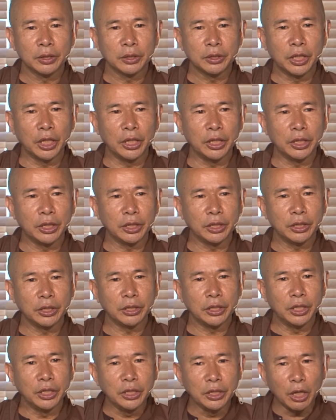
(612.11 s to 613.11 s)

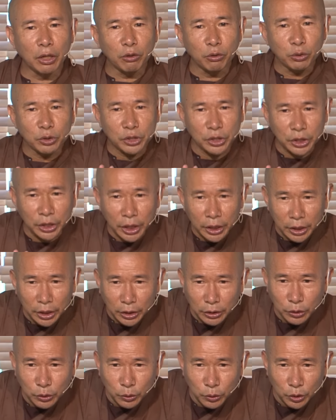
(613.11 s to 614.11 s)
he go sneak
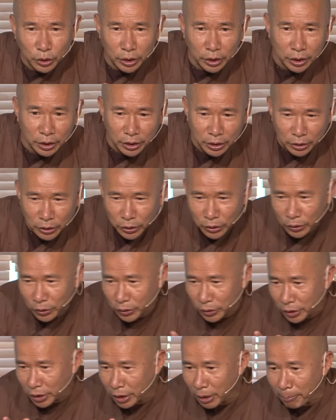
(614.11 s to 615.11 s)
into the, you
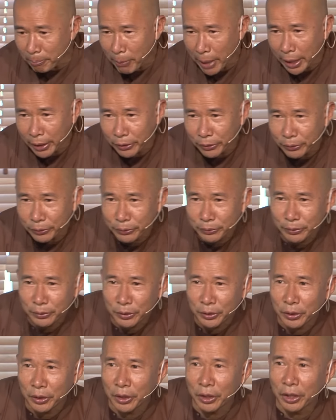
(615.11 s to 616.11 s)
know, the meadow.
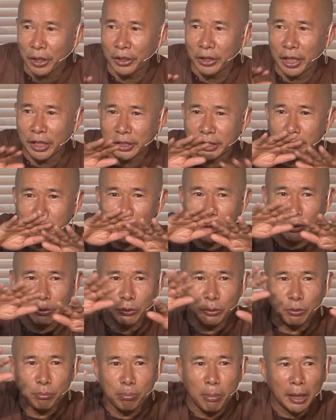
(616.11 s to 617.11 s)
And there's about a
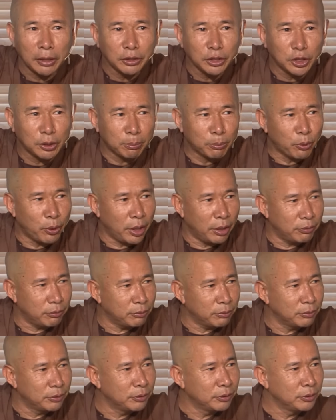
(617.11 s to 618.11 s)
whole bunch of quail
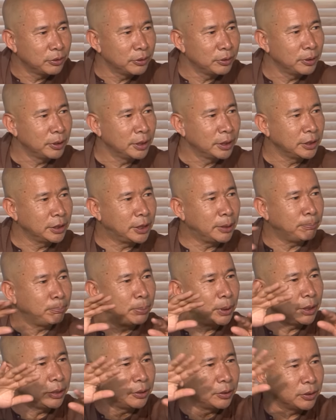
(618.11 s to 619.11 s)

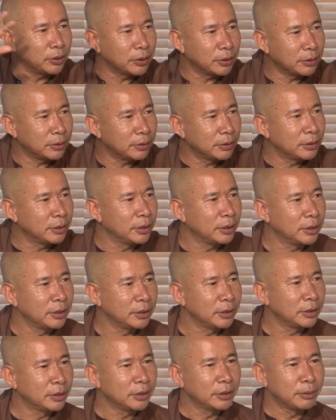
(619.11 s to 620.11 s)
chipping, you know,
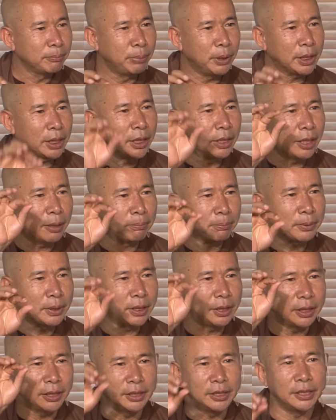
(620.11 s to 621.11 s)
picking up
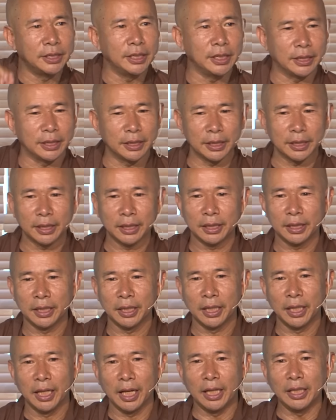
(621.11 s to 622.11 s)
the seed.
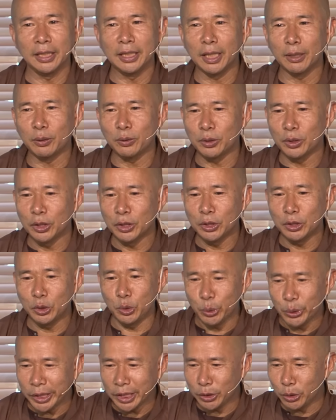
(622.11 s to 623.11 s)
And he go,
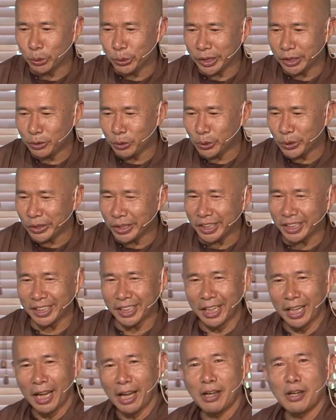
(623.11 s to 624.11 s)
tugi, tugi, tugi,
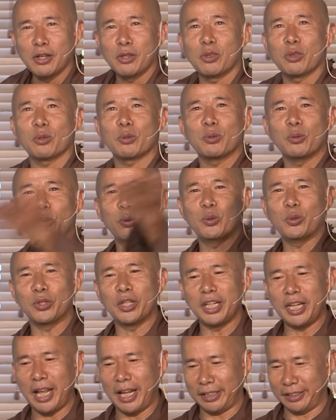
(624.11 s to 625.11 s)
and he throw
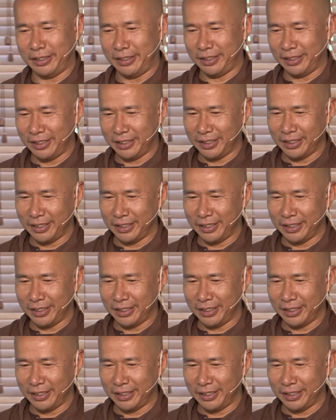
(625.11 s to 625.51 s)
the net.